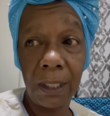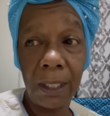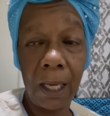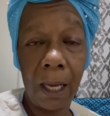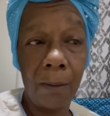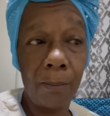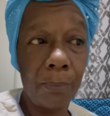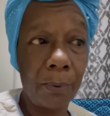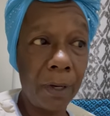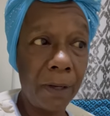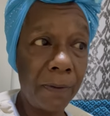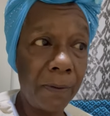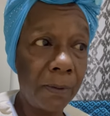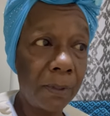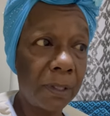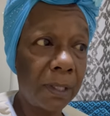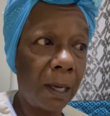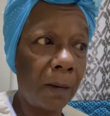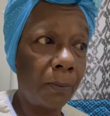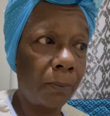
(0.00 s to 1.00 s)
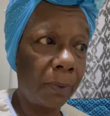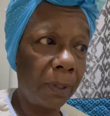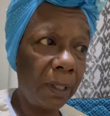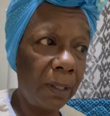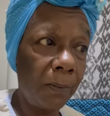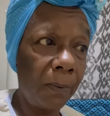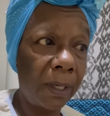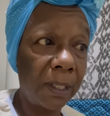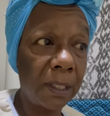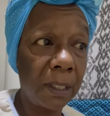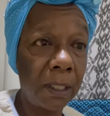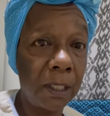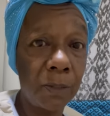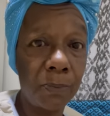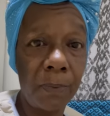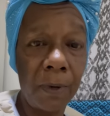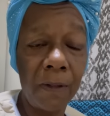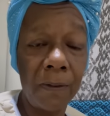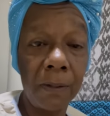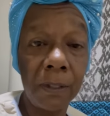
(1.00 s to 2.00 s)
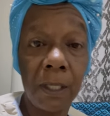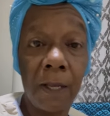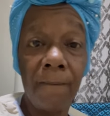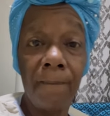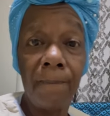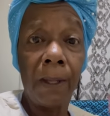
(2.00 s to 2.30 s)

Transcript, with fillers: He had brothers that really wasn't his brothers.